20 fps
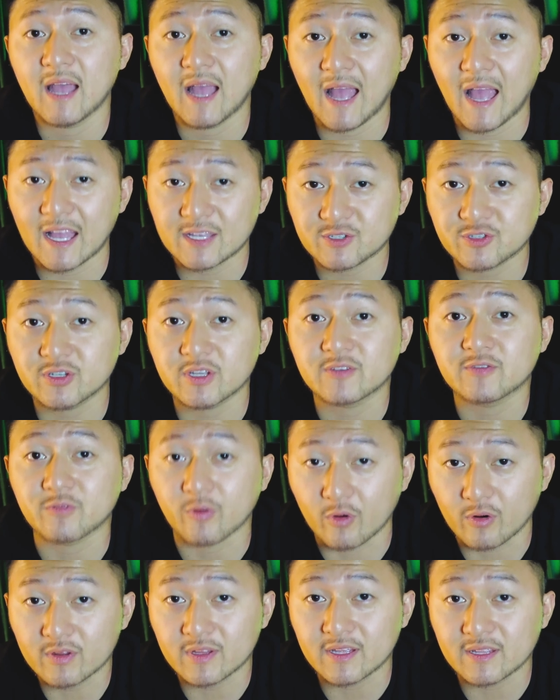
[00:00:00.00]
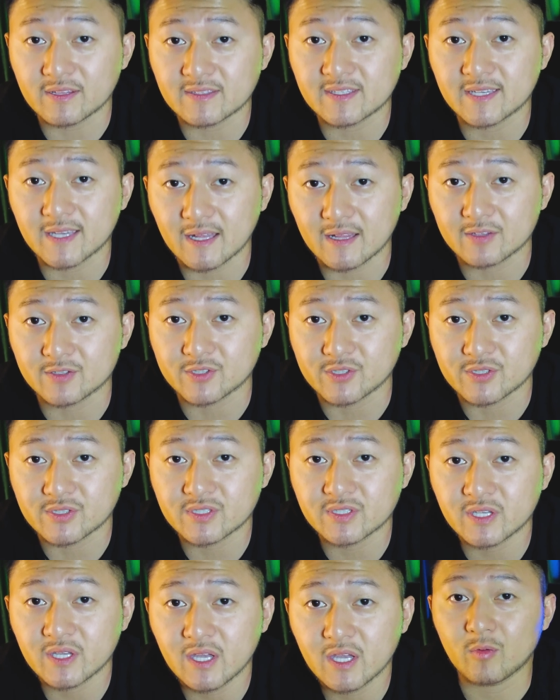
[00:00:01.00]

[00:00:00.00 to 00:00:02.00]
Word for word: actually for the intelligence,